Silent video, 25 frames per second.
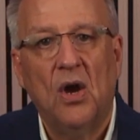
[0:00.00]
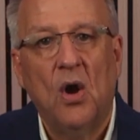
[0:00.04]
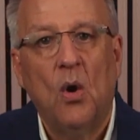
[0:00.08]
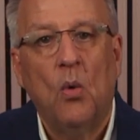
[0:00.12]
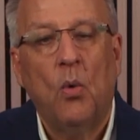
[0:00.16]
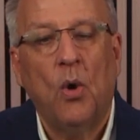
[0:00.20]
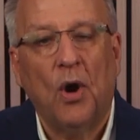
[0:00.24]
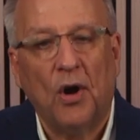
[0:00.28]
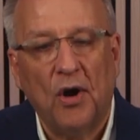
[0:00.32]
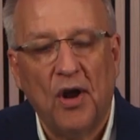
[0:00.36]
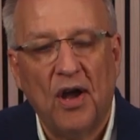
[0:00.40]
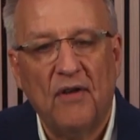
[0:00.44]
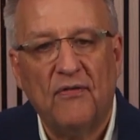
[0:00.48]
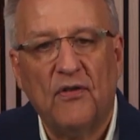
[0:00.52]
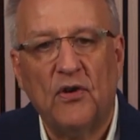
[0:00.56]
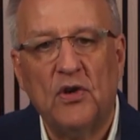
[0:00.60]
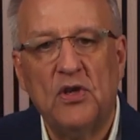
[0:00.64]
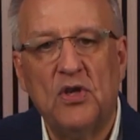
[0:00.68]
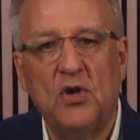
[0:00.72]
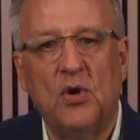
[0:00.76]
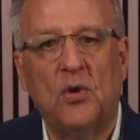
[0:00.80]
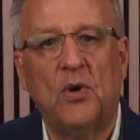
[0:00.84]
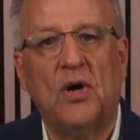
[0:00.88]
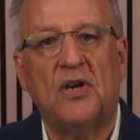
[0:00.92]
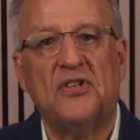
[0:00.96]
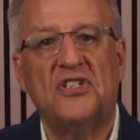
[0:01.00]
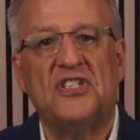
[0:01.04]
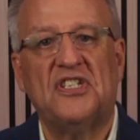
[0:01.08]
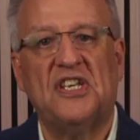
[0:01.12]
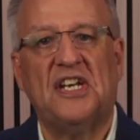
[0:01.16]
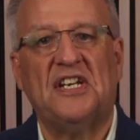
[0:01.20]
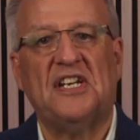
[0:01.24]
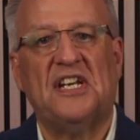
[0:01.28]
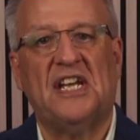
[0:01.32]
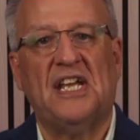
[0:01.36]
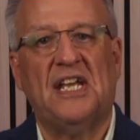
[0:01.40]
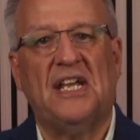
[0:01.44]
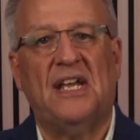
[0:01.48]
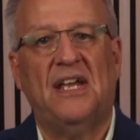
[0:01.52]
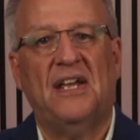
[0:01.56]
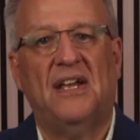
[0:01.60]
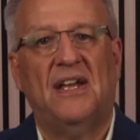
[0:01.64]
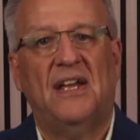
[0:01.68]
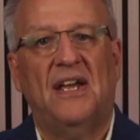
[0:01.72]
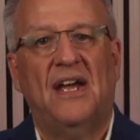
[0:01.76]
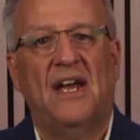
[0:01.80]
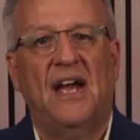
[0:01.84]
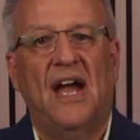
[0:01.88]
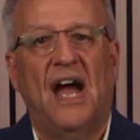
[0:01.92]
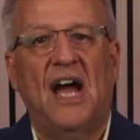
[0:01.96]
wherever you are sitting
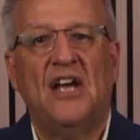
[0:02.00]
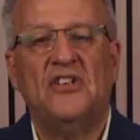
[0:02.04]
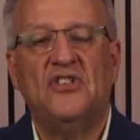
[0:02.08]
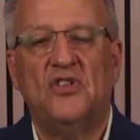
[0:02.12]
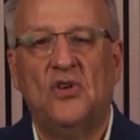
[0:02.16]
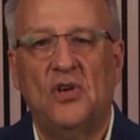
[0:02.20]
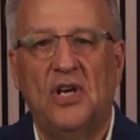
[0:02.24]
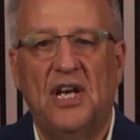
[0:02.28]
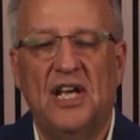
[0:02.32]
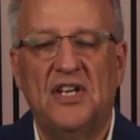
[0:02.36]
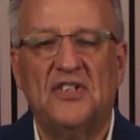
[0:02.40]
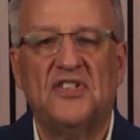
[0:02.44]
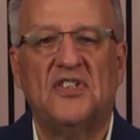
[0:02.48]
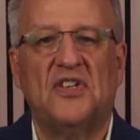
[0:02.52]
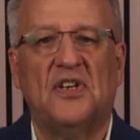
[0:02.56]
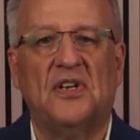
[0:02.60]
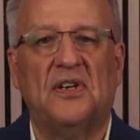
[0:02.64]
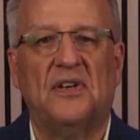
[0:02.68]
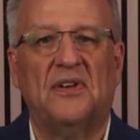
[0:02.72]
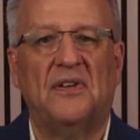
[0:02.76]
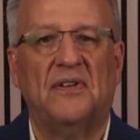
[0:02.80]
as you listen,